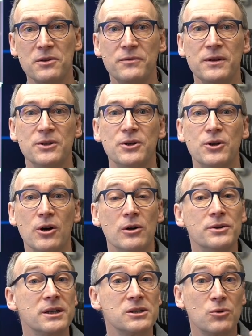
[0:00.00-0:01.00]
filter
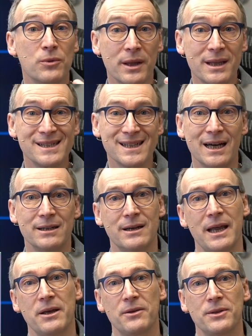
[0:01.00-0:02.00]
context to the desired
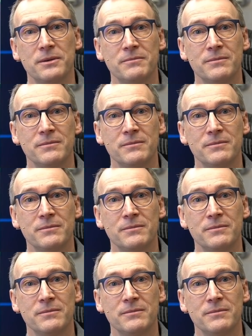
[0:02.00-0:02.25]
length.